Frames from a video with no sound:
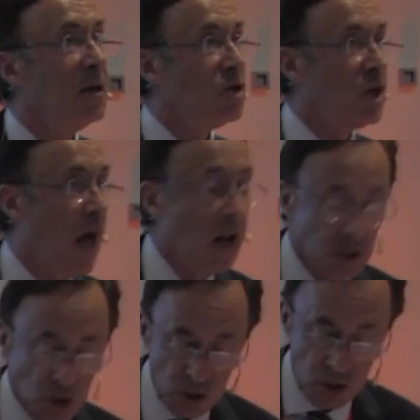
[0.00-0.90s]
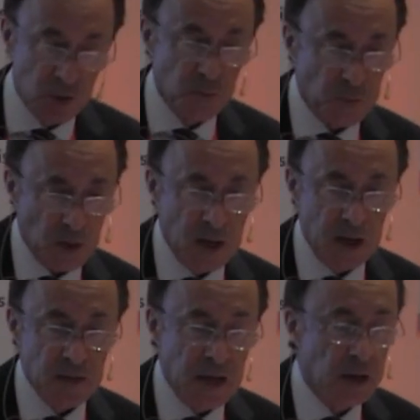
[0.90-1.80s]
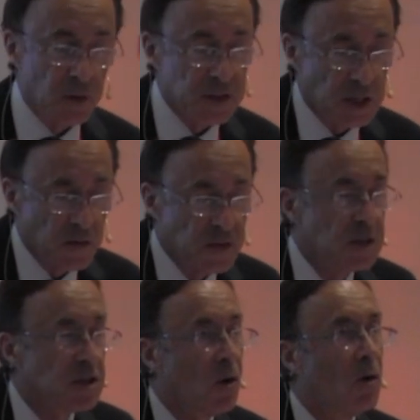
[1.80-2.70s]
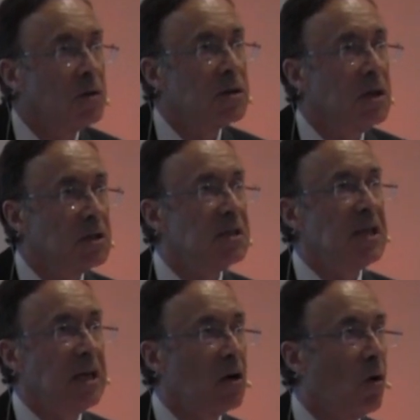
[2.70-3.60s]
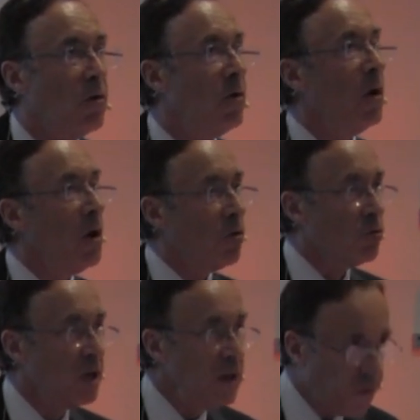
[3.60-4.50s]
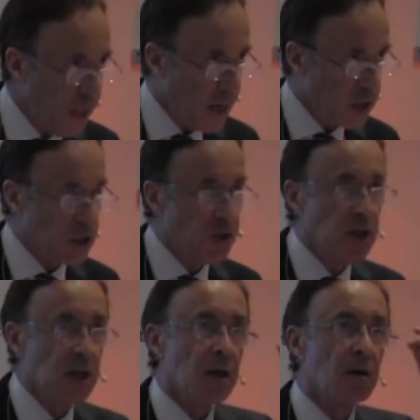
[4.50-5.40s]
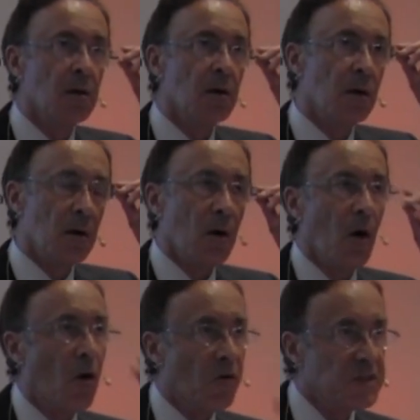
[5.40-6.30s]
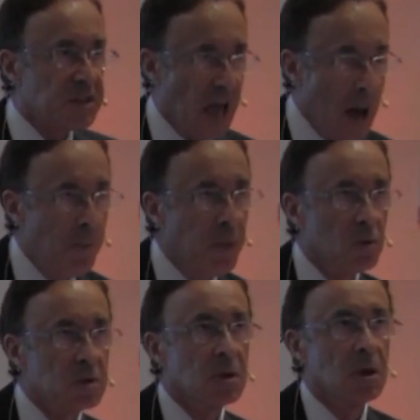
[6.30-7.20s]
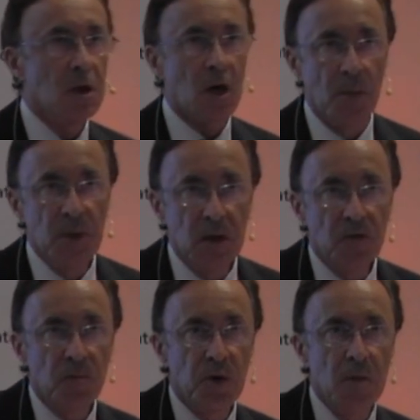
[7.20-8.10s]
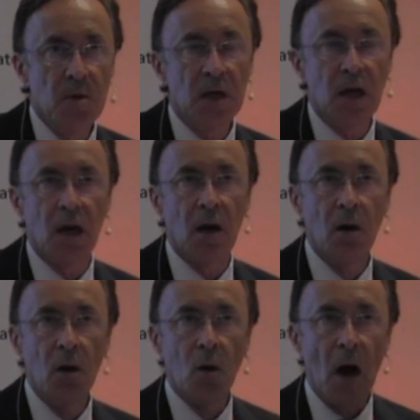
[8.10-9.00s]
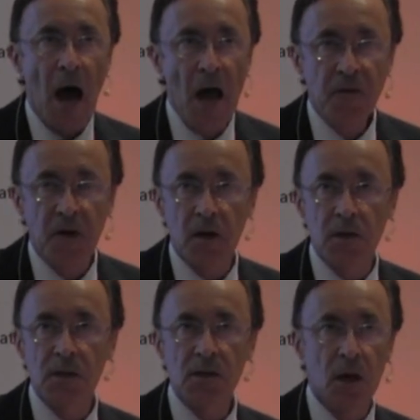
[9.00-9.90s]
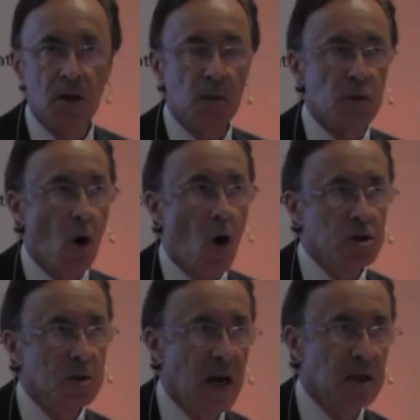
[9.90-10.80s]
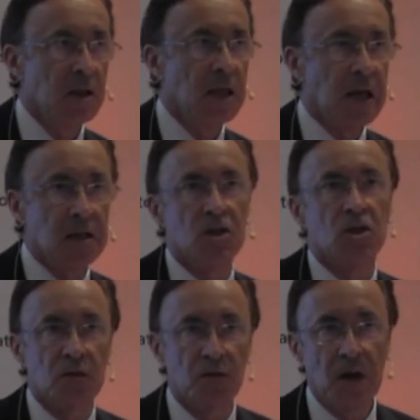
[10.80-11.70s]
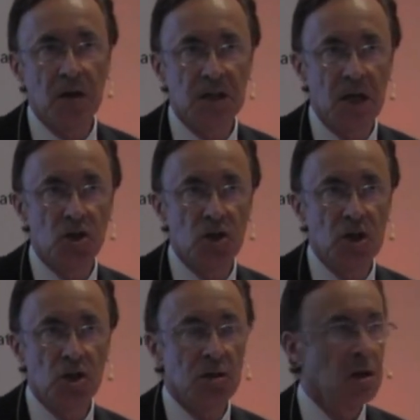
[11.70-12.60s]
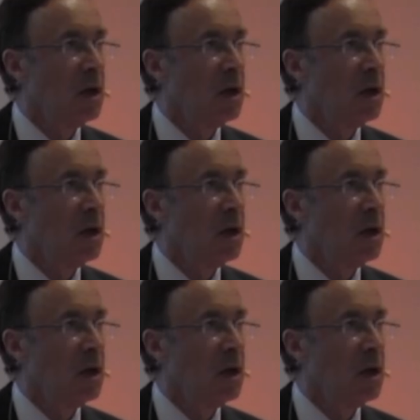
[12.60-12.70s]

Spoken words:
challenge the health service in Scotland to take on. Reflex screening of samples coming in from primary care, high ferritins, they would automatically get a transferrin saturation